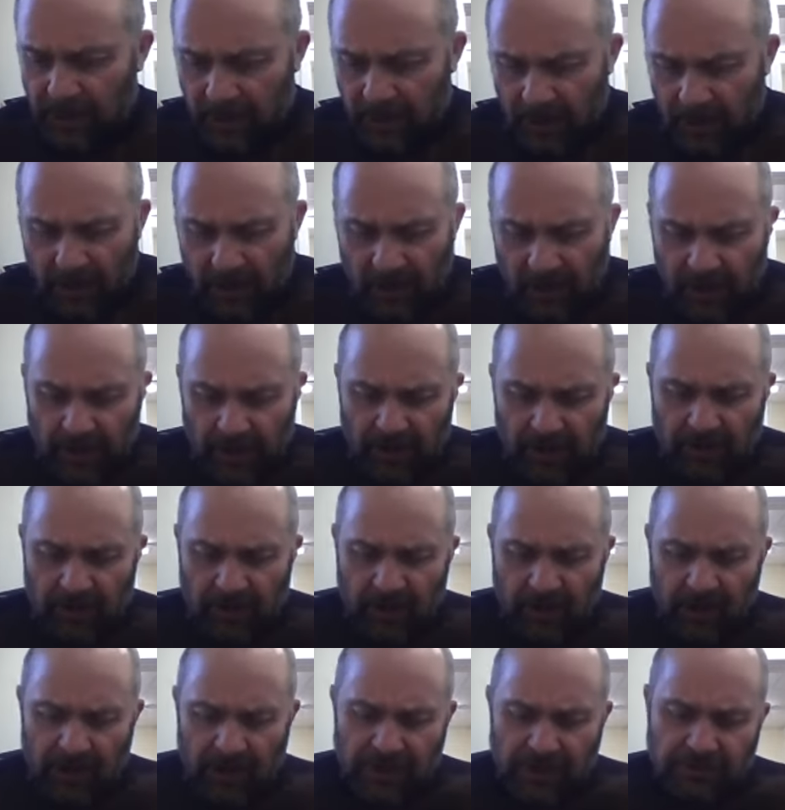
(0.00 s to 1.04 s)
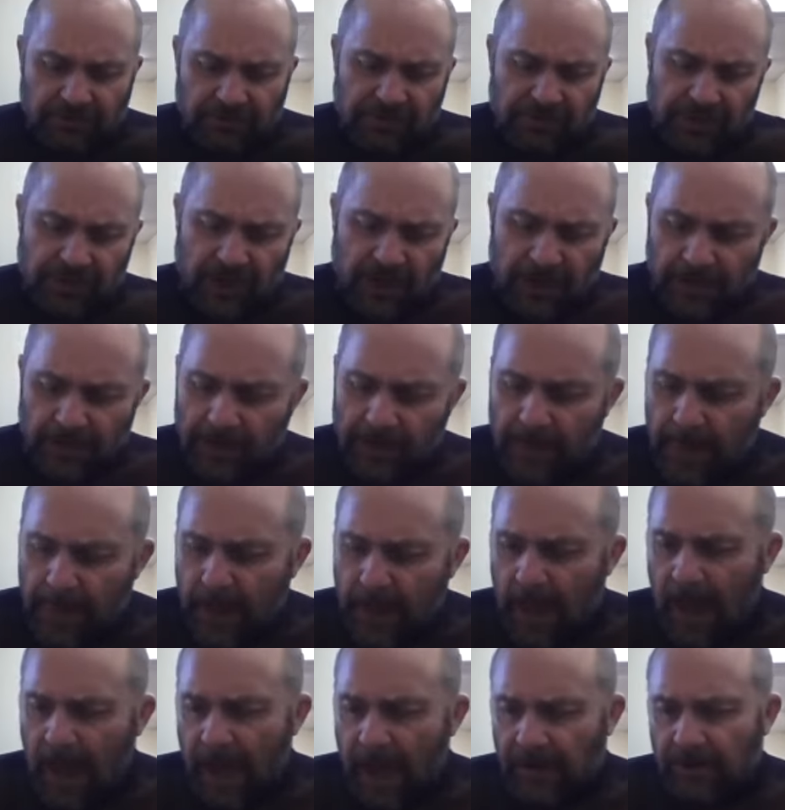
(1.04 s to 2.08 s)
and literacy,
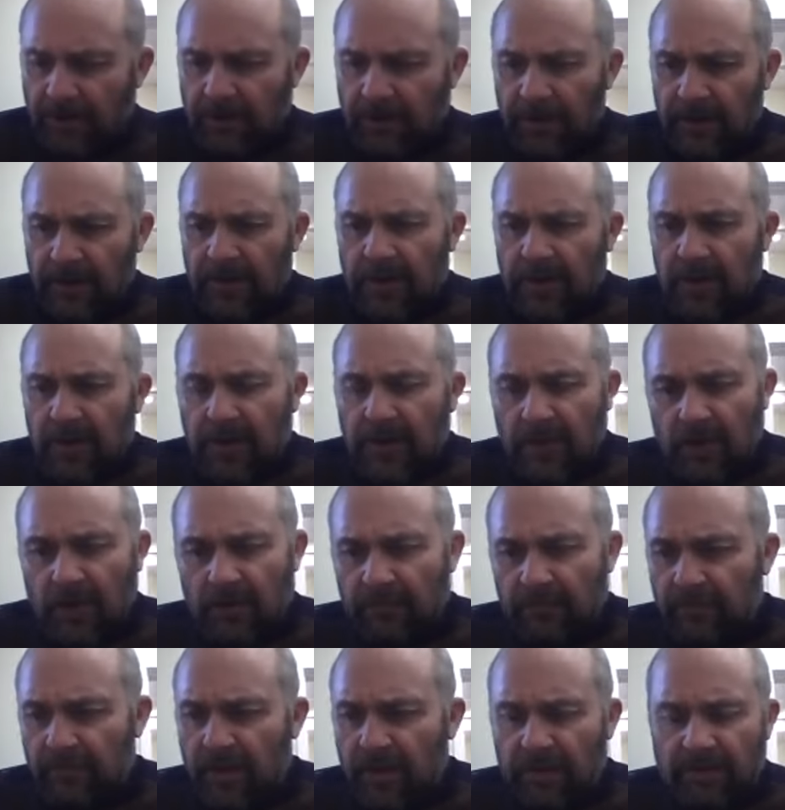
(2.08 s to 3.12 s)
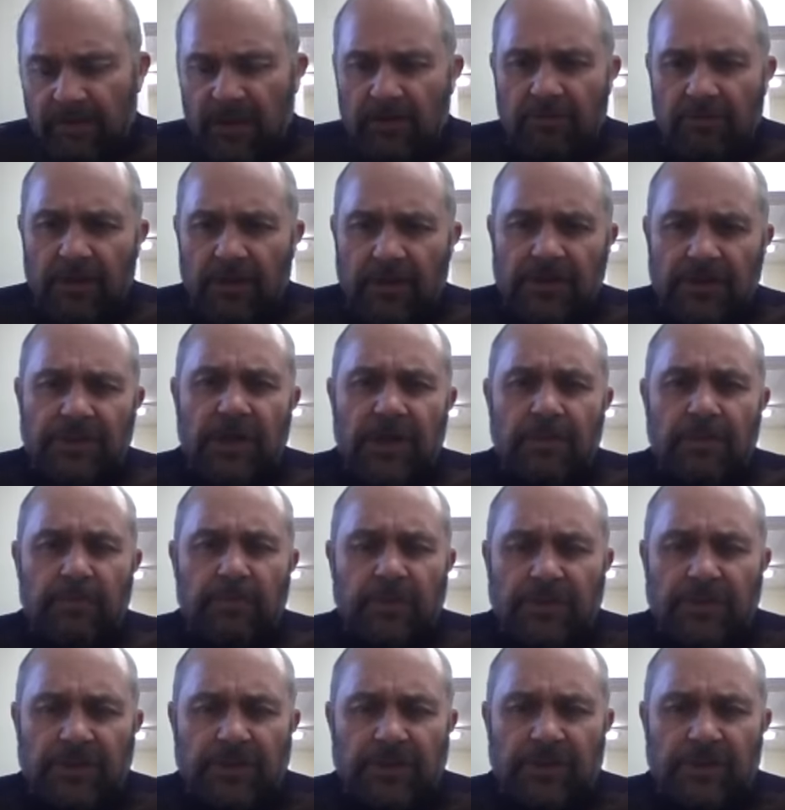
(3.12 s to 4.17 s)
and they're in the same
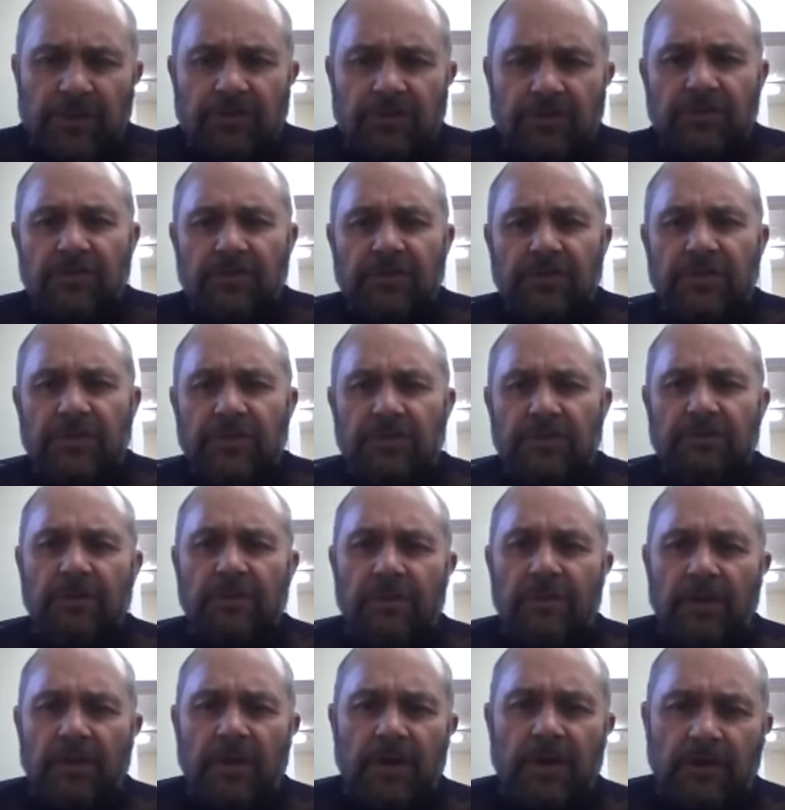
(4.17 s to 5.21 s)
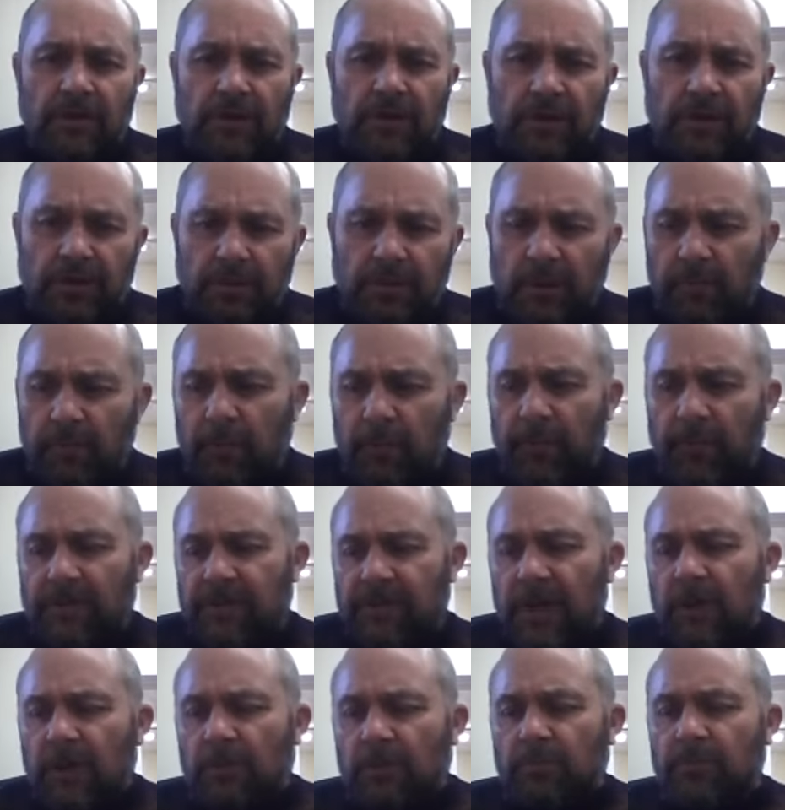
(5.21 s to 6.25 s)
position as us. You
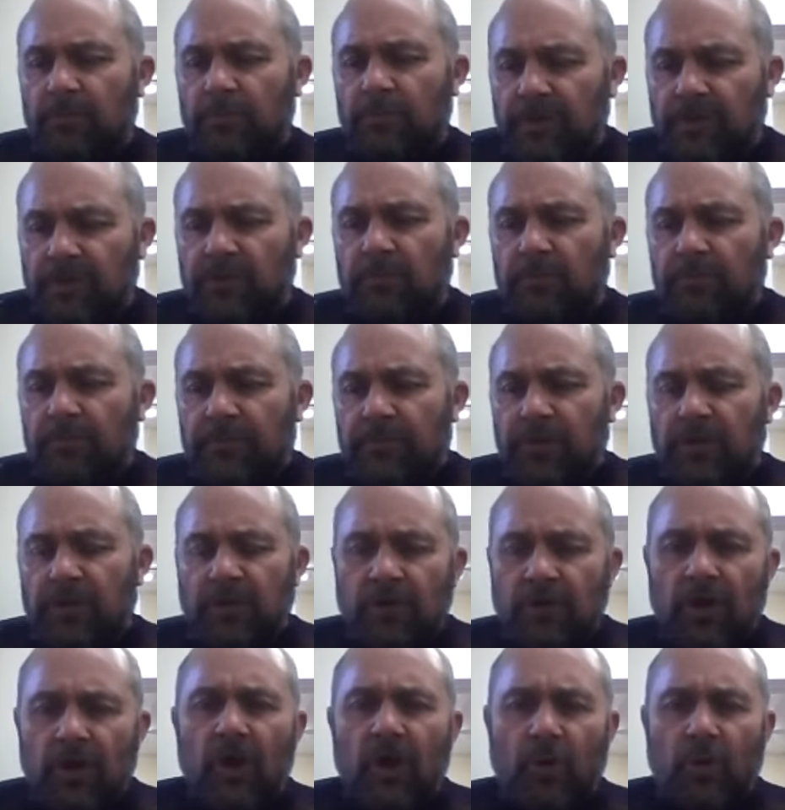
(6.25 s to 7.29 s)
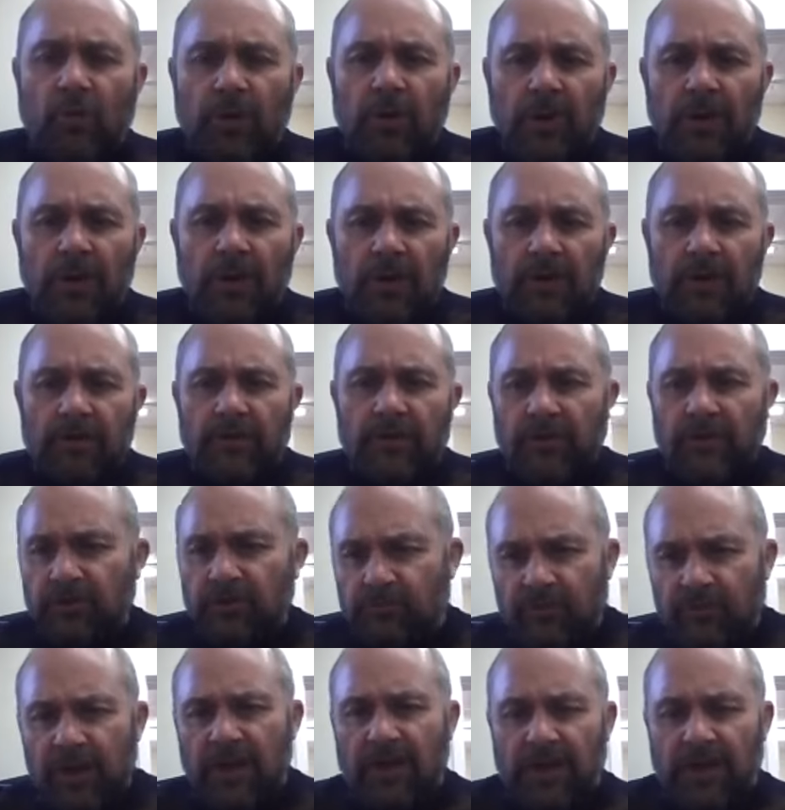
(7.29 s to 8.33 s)
present them with something new
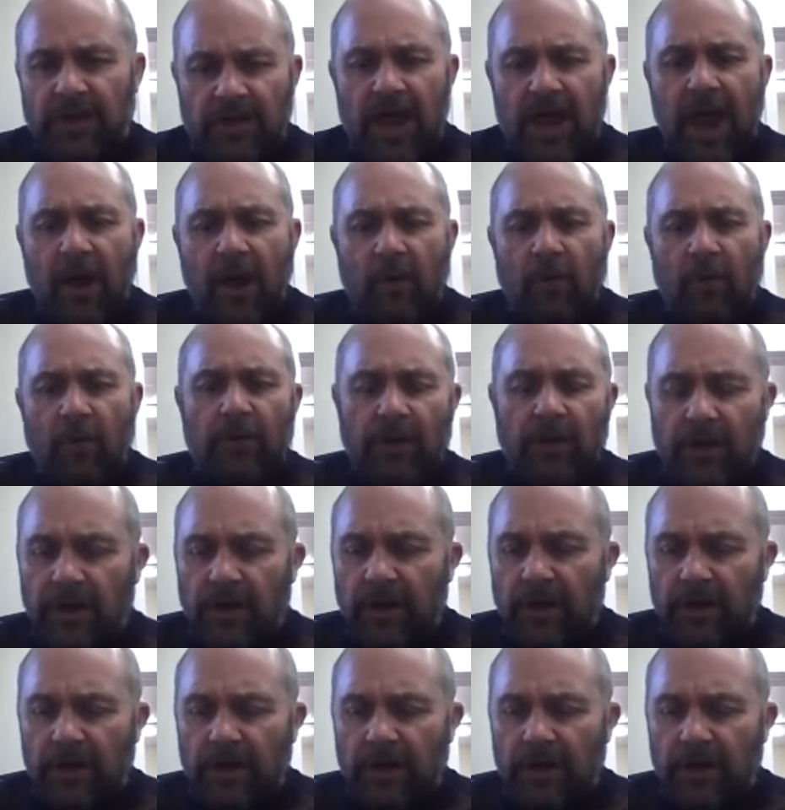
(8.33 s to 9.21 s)
that's written down, and